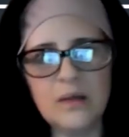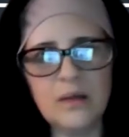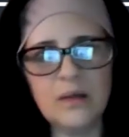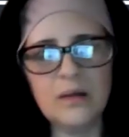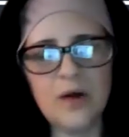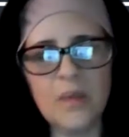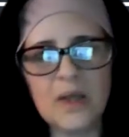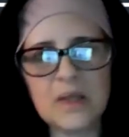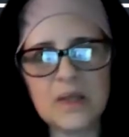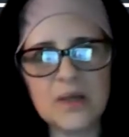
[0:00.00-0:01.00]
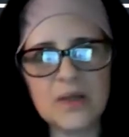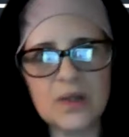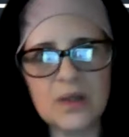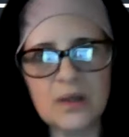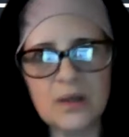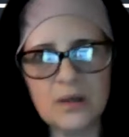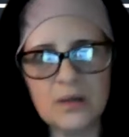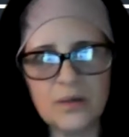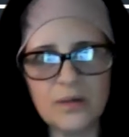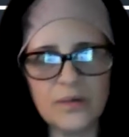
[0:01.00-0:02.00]
the comment section
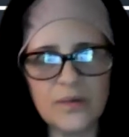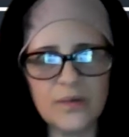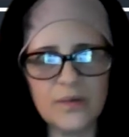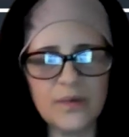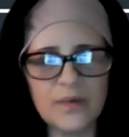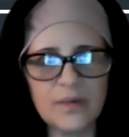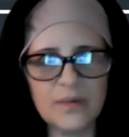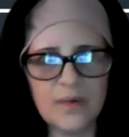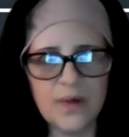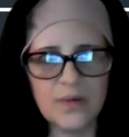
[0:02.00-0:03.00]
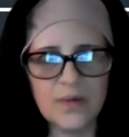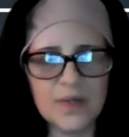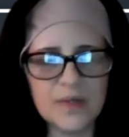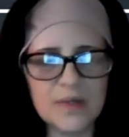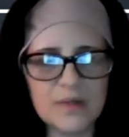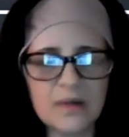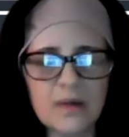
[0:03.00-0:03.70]
under this,